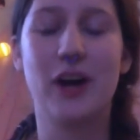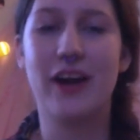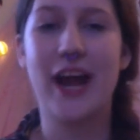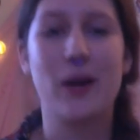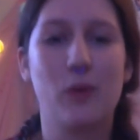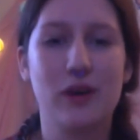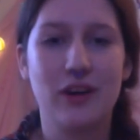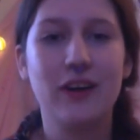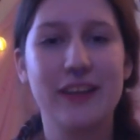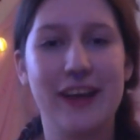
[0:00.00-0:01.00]
Alright, what
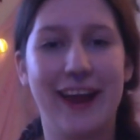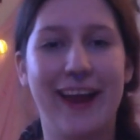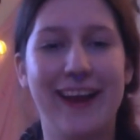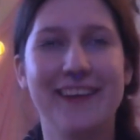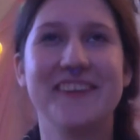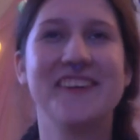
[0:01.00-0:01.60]
are they?